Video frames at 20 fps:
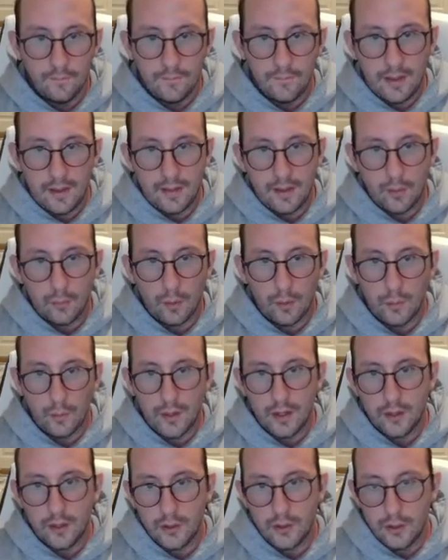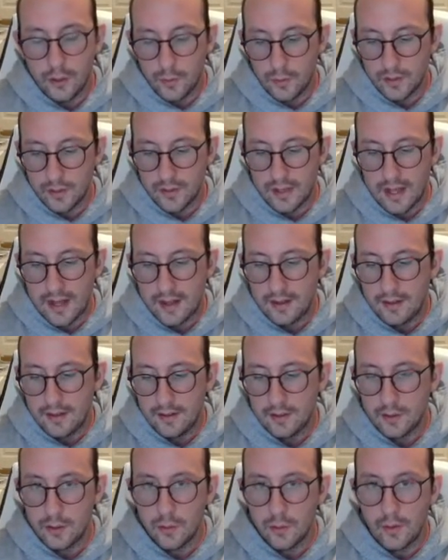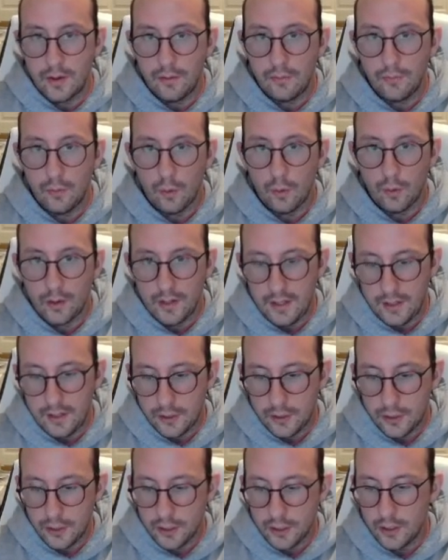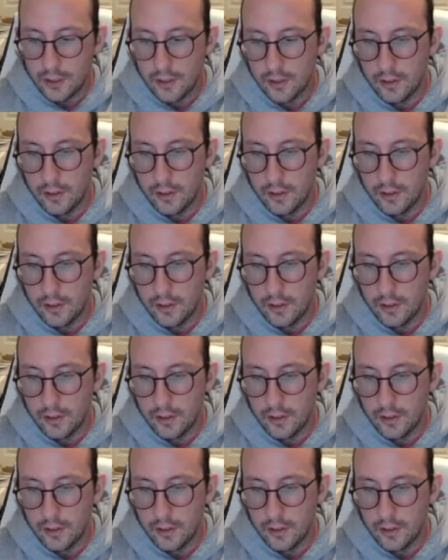And then what we can do with that is do a for each